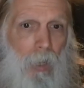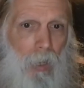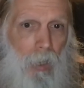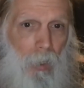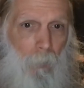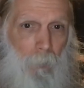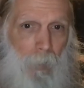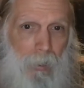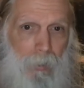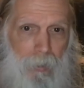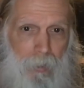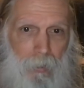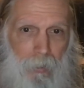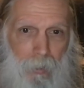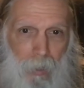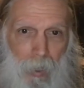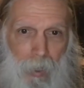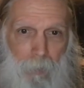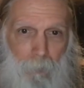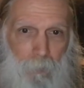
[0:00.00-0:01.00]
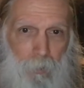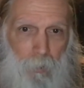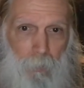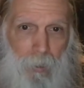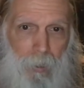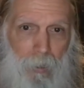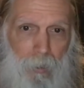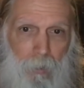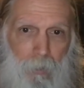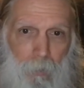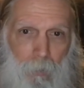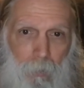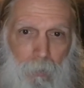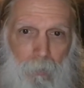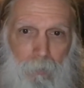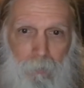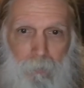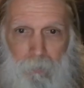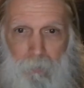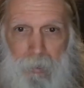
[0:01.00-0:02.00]
A patient came to me
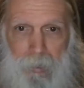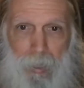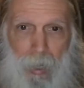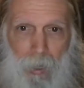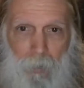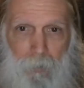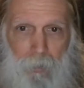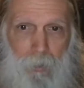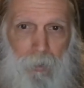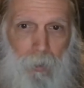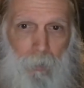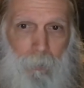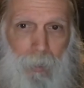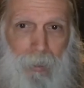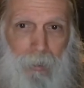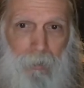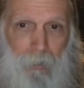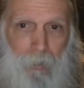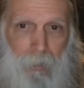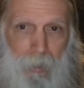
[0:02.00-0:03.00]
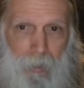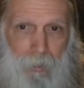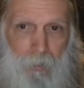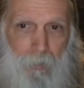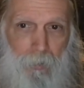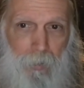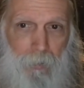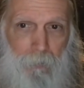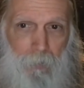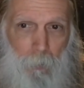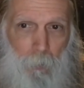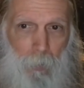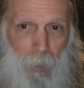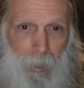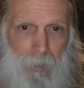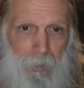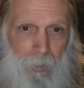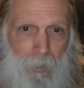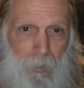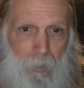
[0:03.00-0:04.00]
who recounted her medical history of
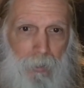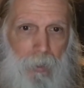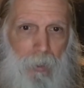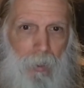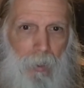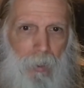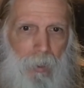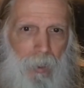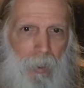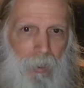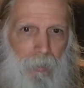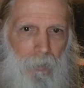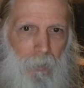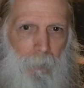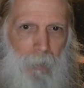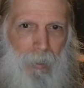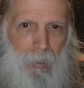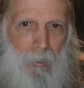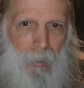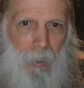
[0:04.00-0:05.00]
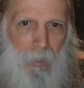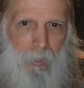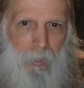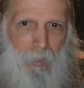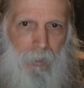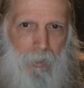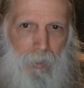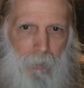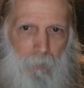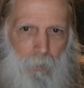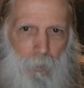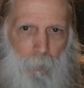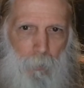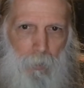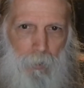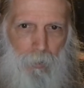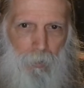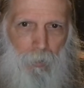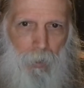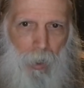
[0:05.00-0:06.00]
depression and the medication she was
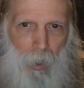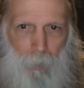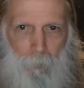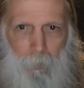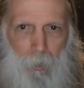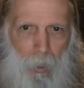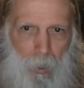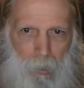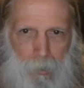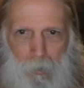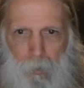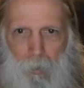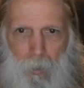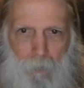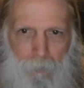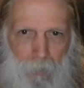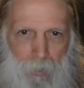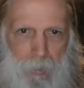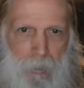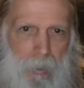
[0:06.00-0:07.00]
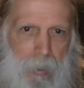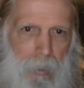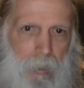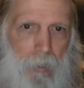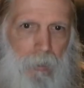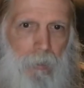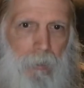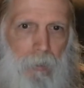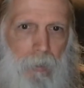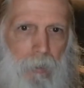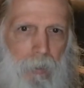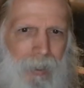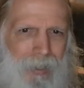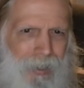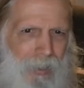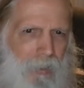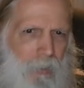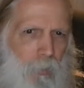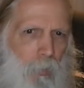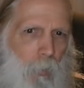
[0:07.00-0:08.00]
prescribed on and off as needed.
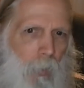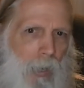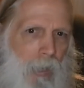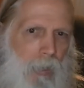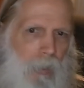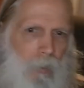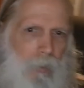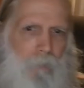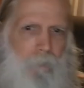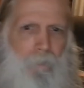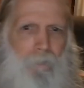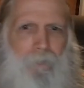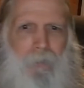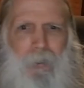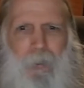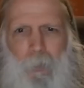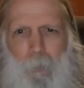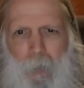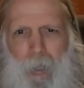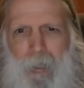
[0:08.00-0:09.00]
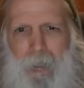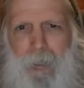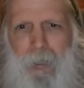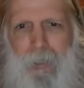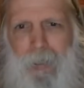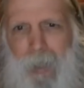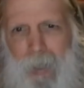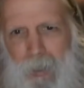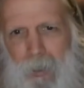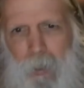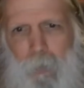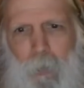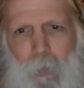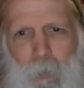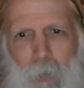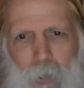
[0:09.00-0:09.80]
I inquired if the depression tended to be